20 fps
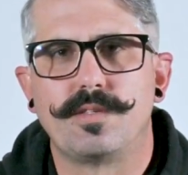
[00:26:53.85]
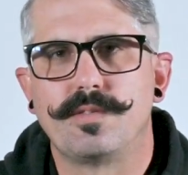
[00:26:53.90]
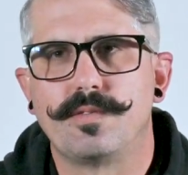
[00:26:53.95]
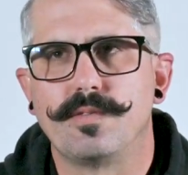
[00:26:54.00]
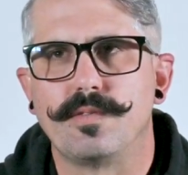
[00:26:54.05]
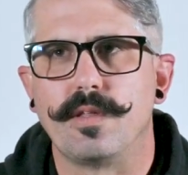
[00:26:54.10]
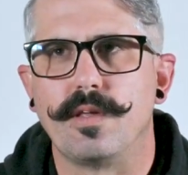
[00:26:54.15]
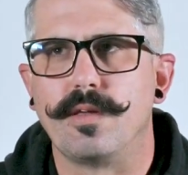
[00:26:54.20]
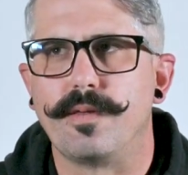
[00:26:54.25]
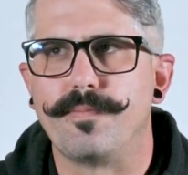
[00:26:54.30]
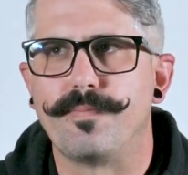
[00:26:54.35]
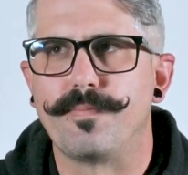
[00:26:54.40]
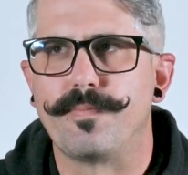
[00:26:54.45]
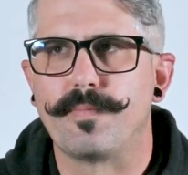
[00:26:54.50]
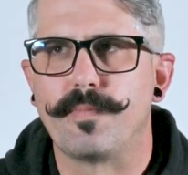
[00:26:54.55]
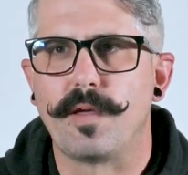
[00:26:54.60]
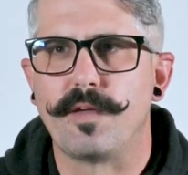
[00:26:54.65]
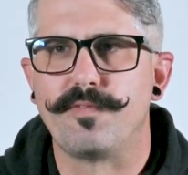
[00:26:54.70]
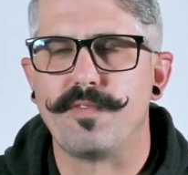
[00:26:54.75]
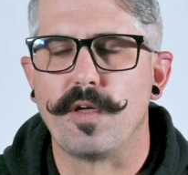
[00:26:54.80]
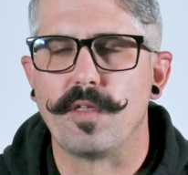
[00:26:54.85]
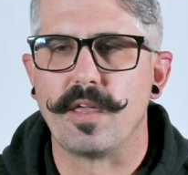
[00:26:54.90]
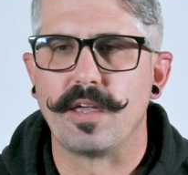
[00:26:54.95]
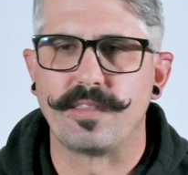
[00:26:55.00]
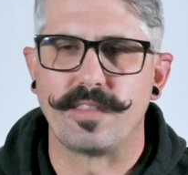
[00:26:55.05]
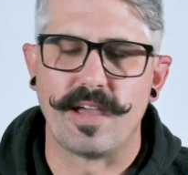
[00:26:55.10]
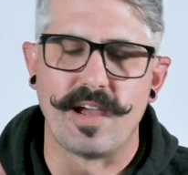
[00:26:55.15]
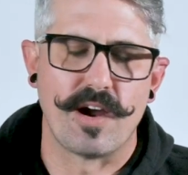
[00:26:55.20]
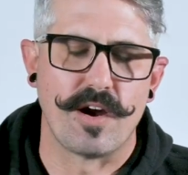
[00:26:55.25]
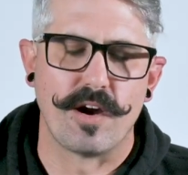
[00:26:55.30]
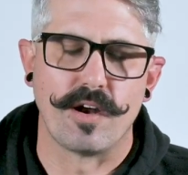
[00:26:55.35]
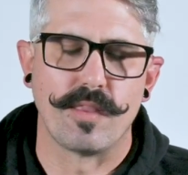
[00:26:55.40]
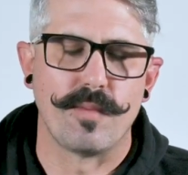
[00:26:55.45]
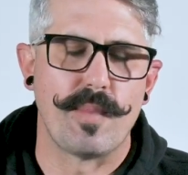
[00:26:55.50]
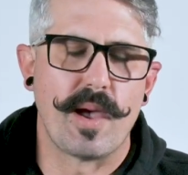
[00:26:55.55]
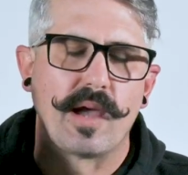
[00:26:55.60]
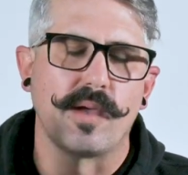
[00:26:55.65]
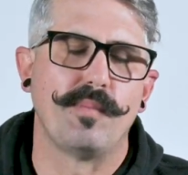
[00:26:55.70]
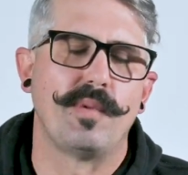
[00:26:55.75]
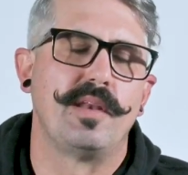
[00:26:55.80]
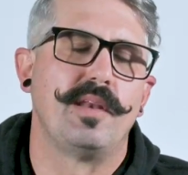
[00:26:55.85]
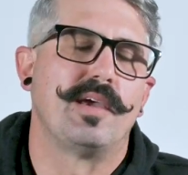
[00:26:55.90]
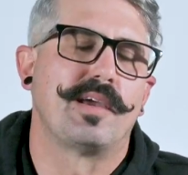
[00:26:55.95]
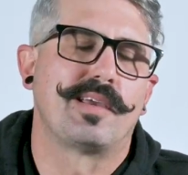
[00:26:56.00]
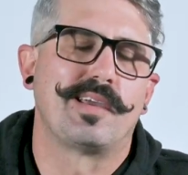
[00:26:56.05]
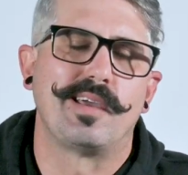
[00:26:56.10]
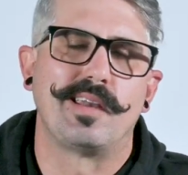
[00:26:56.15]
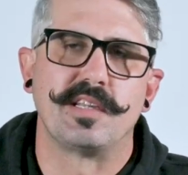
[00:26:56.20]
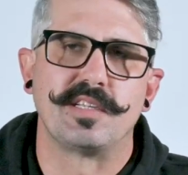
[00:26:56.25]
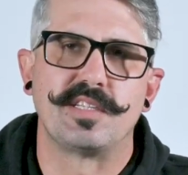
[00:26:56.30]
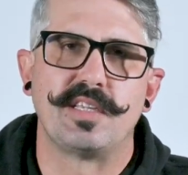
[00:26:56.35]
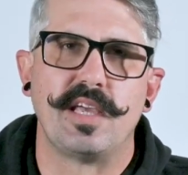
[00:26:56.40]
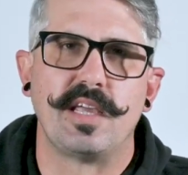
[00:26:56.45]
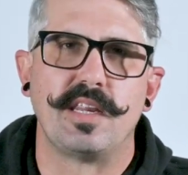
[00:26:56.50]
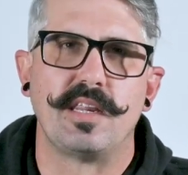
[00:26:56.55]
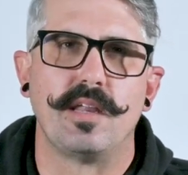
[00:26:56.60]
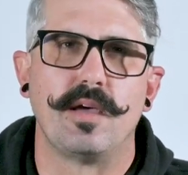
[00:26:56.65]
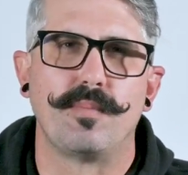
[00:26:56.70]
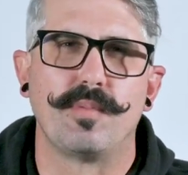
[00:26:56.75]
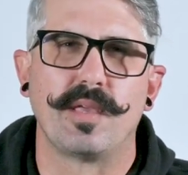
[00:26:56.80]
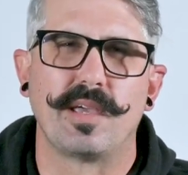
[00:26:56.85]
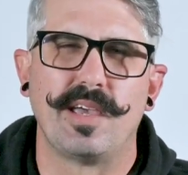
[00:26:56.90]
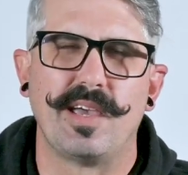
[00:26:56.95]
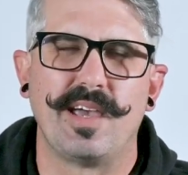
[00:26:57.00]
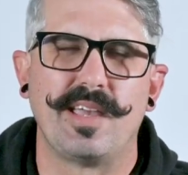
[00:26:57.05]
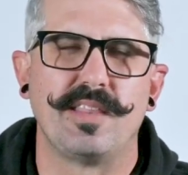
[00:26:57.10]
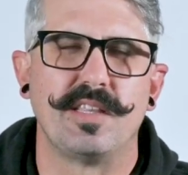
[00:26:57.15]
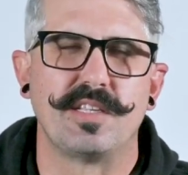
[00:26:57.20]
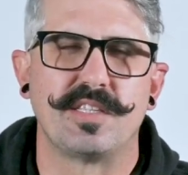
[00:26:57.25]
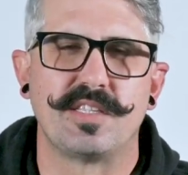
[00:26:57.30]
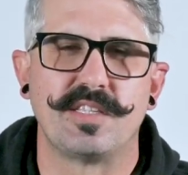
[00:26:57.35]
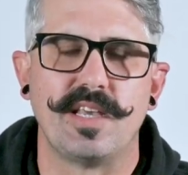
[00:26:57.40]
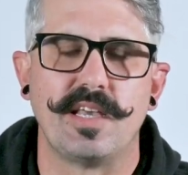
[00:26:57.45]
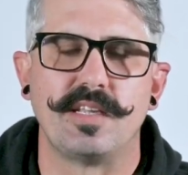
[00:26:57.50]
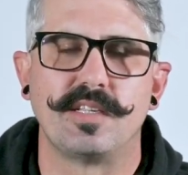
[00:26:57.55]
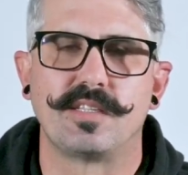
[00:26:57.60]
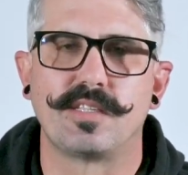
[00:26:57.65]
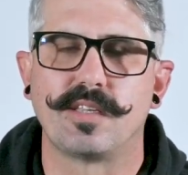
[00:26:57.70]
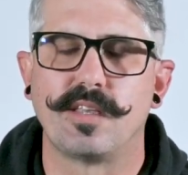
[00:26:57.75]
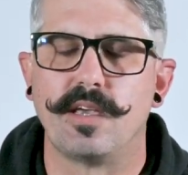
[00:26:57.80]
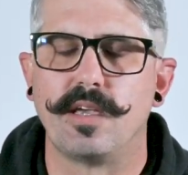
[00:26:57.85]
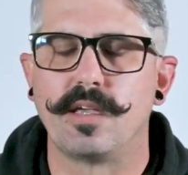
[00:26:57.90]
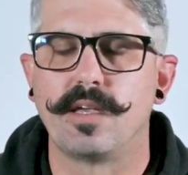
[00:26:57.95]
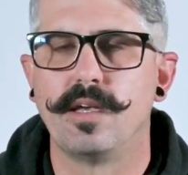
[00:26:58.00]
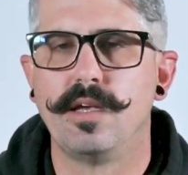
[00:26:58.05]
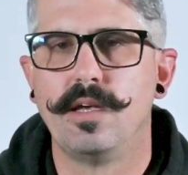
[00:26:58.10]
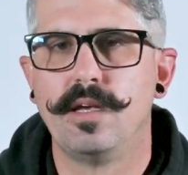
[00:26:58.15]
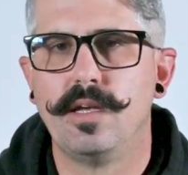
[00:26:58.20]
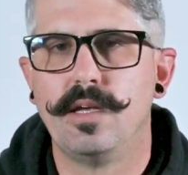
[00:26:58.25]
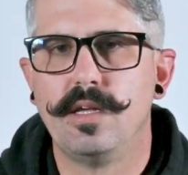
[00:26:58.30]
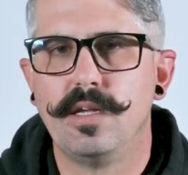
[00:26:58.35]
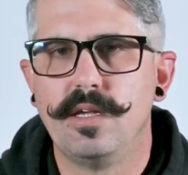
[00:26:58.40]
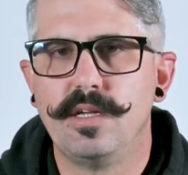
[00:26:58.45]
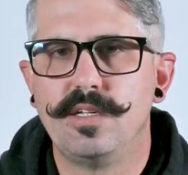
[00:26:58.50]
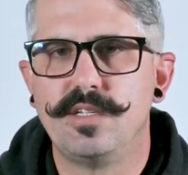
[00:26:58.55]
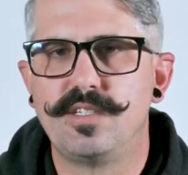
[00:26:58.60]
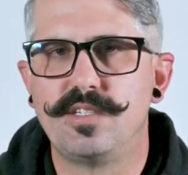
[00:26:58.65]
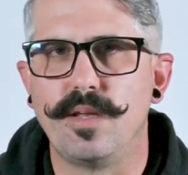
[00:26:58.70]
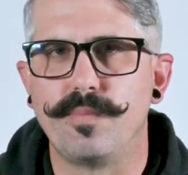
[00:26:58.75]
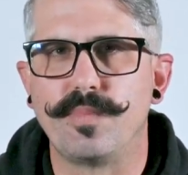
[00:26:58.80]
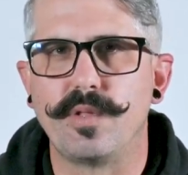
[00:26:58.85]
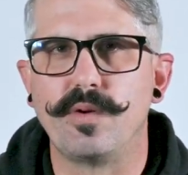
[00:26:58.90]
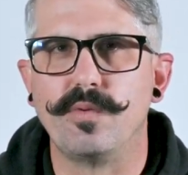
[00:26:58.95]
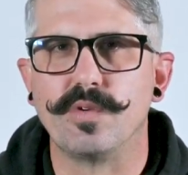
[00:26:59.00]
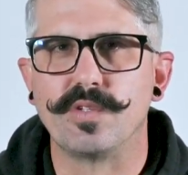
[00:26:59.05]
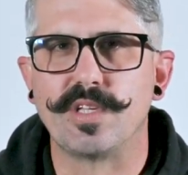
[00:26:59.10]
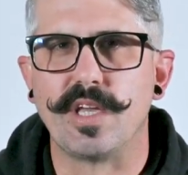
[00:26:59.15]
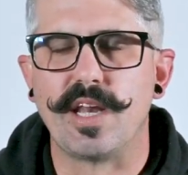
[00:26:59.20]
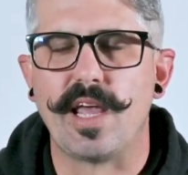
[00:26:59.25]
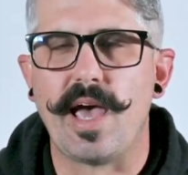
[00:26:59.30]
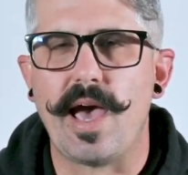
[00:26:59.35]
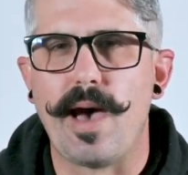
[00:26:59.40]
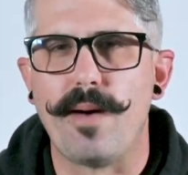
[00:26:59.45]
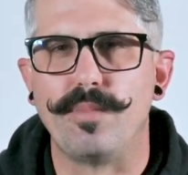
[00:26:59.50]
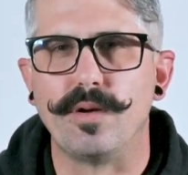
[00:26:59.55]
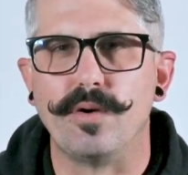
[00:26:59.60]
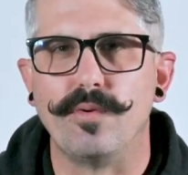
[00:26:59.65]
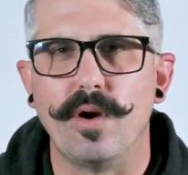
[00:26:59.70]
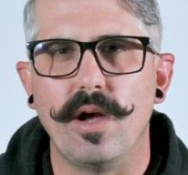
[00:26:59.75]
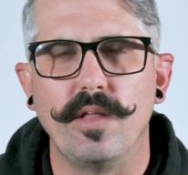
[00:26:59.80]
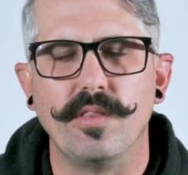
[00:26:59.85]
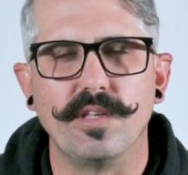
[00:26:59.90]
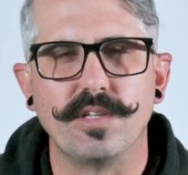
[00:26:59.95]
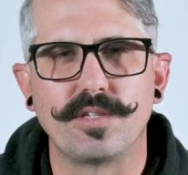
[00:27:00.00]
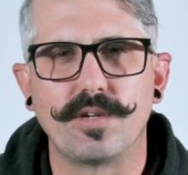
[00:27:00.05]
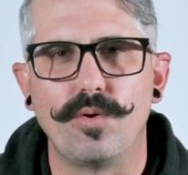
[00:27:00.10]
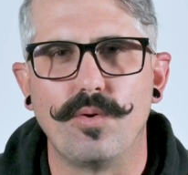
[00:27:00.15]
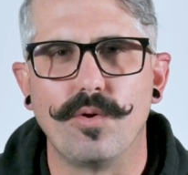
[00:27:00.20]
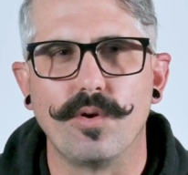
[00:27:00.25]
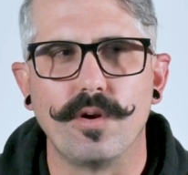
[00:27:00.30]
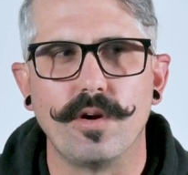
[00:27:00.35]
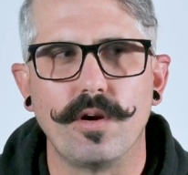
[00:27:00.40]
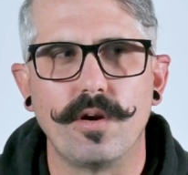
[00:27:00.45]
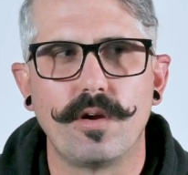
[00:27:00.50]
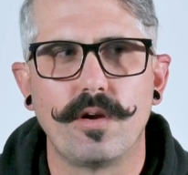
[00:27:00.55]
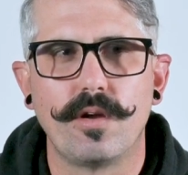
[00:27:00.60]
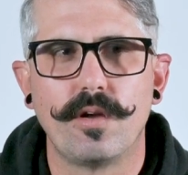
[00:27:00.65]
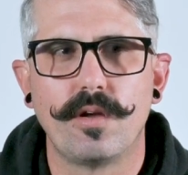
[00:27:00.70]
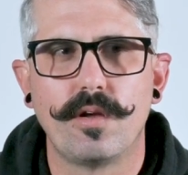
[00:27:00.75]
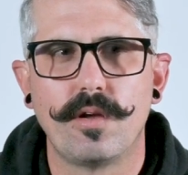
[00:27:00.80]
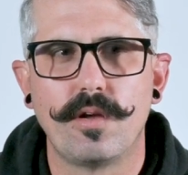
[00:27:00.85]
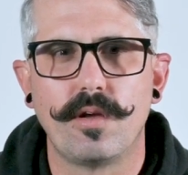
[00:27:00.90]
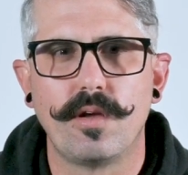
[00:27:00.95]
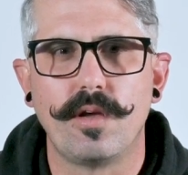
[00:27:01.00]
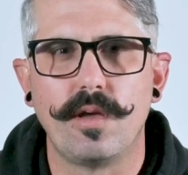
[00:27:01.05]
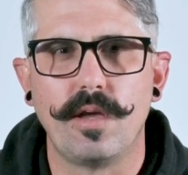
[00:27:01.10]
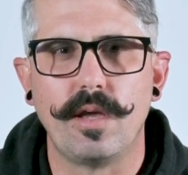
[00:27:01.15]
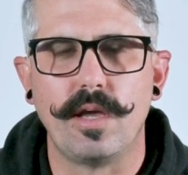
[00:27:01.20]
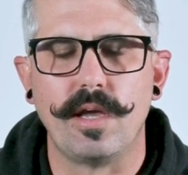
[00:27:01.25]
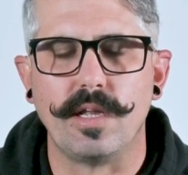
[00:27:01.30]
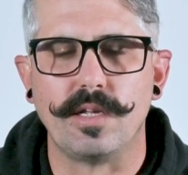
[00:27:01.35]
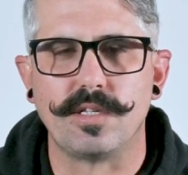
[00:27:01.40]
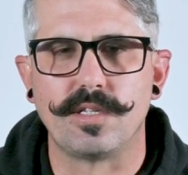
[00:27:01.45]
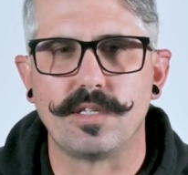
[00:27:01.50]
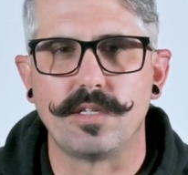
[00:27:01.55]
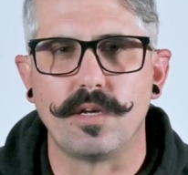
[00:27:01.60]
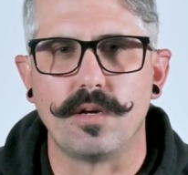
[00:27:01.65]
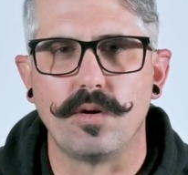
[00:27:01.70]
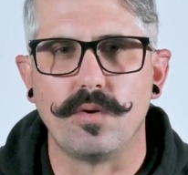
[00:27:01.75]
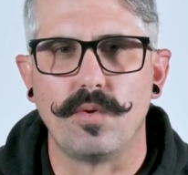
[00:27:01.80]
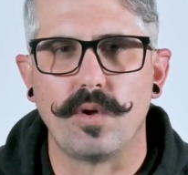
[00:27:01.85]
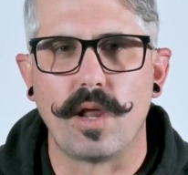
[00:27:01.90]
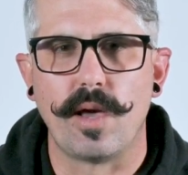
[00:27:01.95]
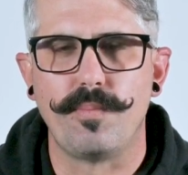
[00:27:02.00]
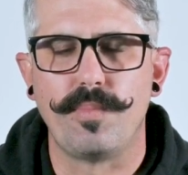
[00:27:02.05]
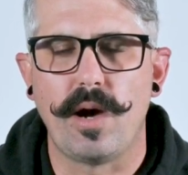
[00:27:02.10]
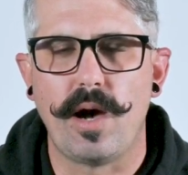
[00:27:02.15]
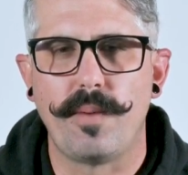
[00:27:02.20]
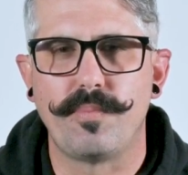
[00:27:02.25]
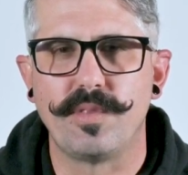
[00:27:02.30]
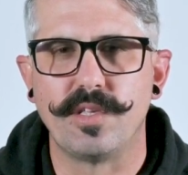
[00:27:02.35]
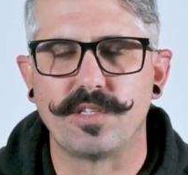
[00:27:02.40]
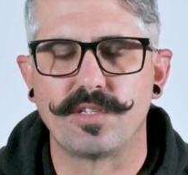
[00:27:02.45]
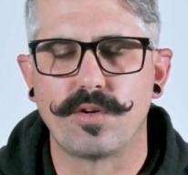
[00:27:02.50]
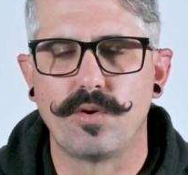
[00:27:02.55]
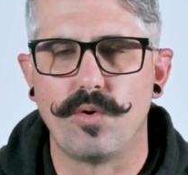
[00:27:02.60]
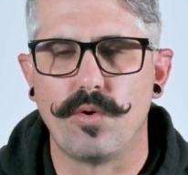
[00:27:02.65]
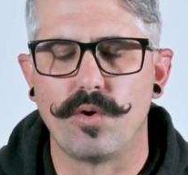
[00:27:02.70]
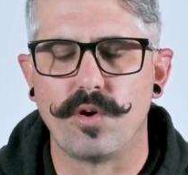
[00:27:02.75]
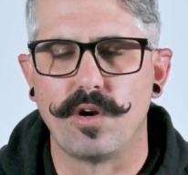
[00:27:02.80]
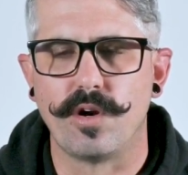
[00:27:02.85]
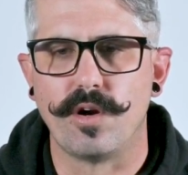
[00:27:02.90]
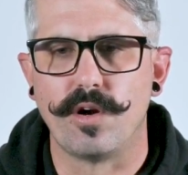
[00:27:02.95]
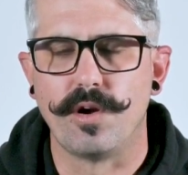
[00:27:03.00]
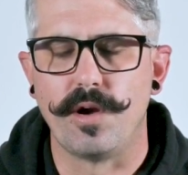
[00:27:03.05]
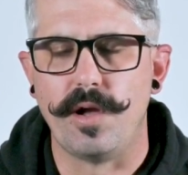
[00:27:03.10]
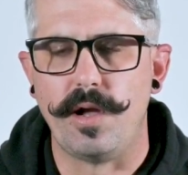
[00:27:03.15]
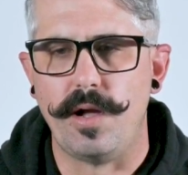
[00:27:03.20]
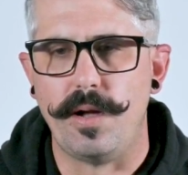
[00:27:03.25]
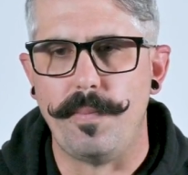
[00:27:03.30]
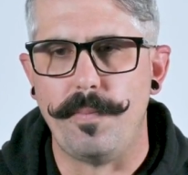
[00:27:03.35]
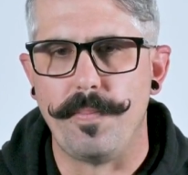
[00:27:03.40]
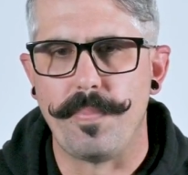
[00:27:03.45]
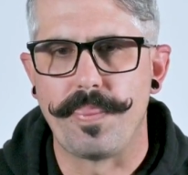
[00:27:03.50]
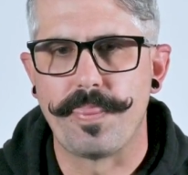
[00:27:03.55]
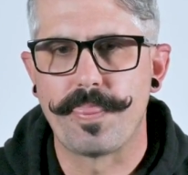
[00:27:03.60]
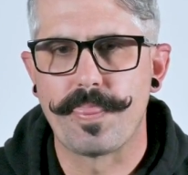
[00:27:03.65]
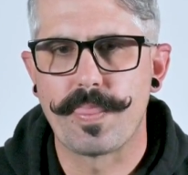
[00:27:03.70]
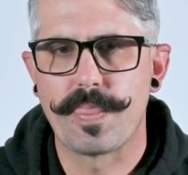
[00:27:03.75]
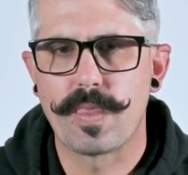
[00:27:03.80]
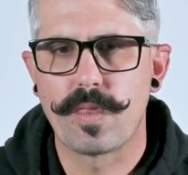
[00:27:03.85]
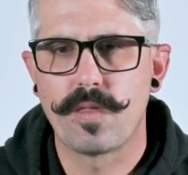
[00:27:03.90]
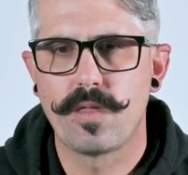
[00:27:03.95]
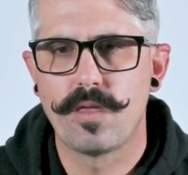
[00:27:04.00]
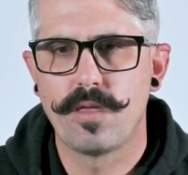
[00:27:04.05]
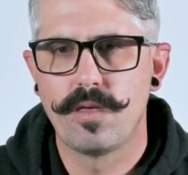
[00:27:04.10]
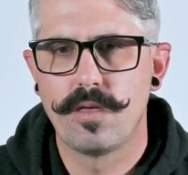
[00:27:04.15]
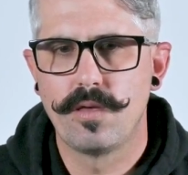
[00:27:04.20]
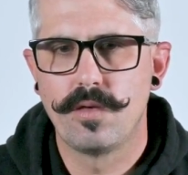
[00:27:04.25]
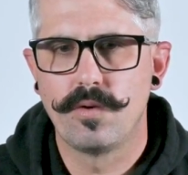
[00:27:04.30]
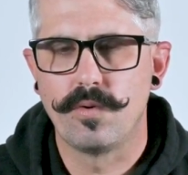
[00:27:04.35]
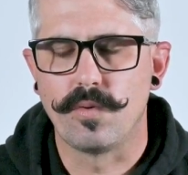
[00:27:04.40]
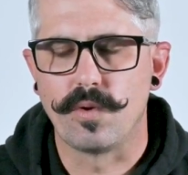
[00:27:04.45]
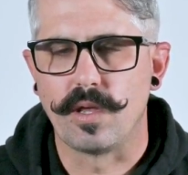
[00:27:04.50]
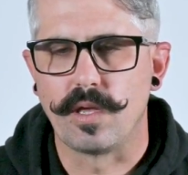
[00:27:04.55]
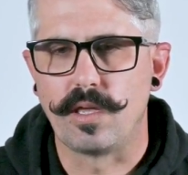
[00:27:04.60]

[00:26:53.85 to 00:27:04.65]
like I felt like the hair on the back of my neck kind of standing up, like I had this sense like something was going to happen around this corner. And so when I popped this corner, when